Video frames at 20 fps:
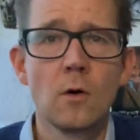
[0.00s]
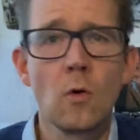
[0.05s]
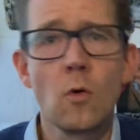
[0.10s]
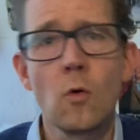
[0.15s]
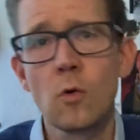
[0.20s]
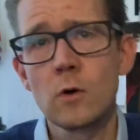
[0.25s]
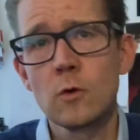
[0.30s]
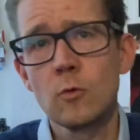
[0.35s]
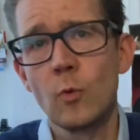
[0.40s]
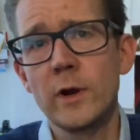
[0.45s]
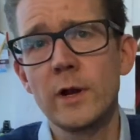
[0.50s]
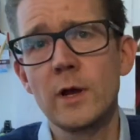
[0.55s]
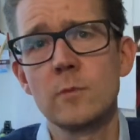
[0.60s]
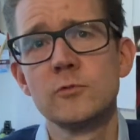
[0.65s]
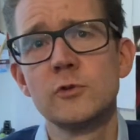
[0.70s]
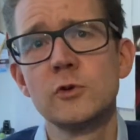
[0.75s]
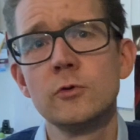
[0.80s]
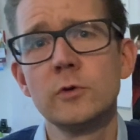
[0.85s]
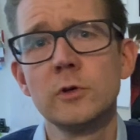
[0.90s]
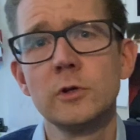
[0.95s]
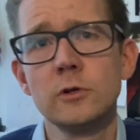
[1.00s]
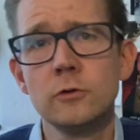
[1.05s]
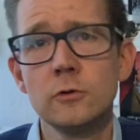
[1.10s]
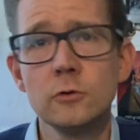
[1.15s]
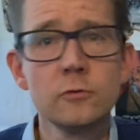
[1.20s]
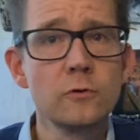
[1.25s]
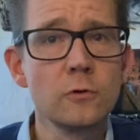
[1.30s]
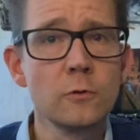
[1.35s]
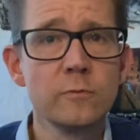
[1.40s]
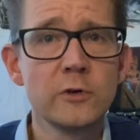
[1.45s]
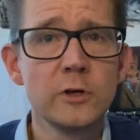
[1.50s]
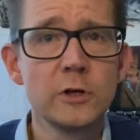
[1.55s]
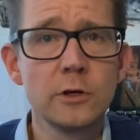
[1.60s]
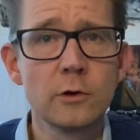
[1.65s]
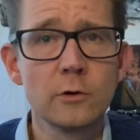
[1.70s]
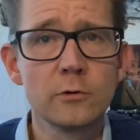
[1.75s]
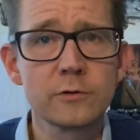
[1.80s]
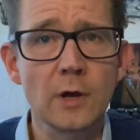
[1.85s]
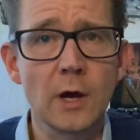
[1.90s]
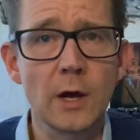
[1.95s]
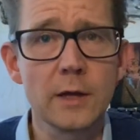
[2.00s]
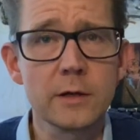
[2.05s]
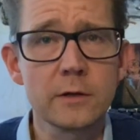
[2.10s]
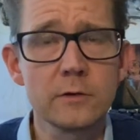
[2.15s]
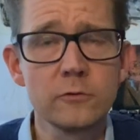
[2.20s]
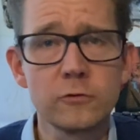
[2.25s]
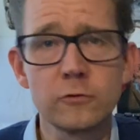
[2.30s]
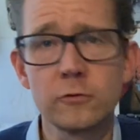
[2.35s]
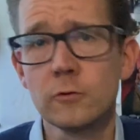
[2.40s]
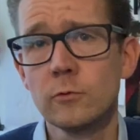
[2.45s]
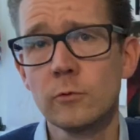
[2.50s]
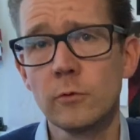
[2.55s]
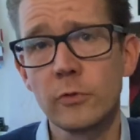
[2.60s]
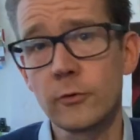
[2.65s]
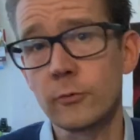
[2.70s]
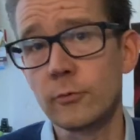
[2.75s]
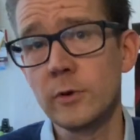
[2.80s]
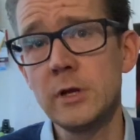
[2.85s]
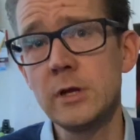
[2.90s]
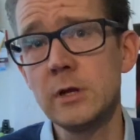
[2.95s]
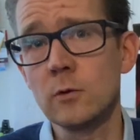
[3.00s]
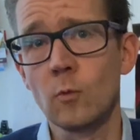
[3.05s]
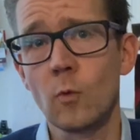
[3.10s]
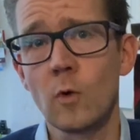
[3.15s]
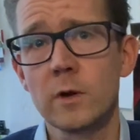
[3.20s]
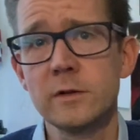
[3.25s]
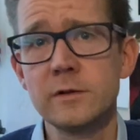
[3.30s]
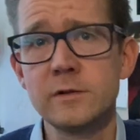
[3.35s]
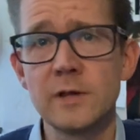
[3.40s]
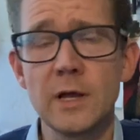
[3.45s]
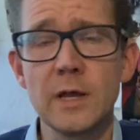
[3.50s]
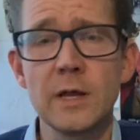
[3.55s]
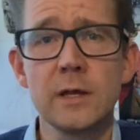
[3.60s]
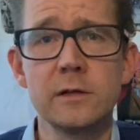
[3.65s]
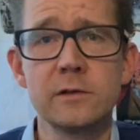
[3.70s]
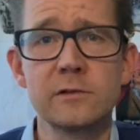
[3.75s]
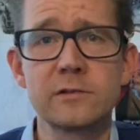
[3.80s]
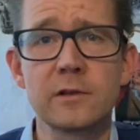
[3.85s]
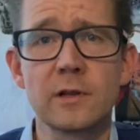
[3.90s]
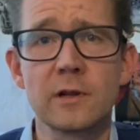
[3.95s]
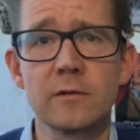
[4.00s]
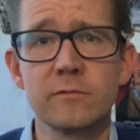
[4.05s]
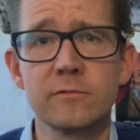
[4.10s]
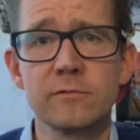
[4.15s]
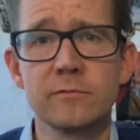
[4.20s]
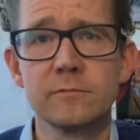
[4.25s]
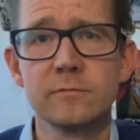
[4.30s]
Or when I'm doing YouTube videos, I can shoot 3 in one day instead of...